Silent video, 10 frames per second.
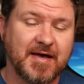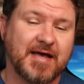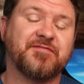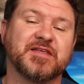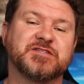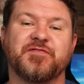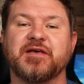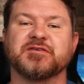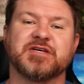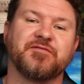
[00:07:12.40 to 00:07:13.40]
If this
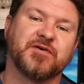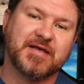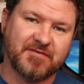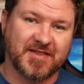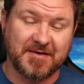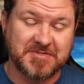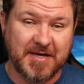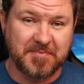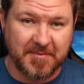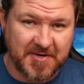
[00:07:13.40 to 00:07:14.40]
video is helpful, give it a thumbs
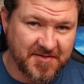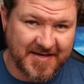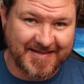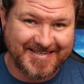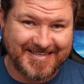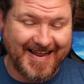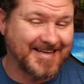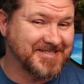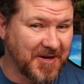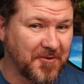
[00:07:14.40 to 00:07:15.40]
up. Let me know that you liked it.
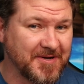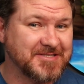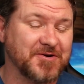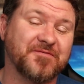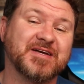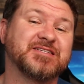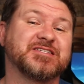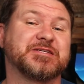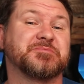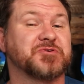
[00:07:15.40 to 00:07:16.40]
As always, don't forget
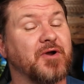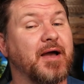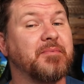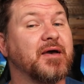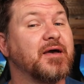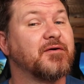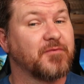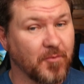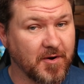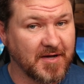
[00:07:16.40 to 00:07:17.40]
to subscribe
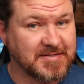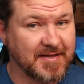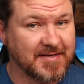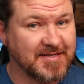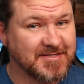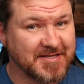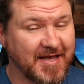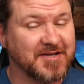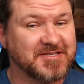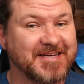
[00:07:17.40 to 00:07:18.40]
for more content like this,
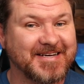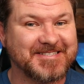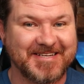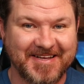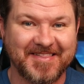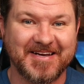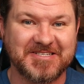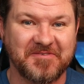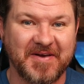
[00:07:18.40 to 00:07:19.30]
and I'll see you guys in the next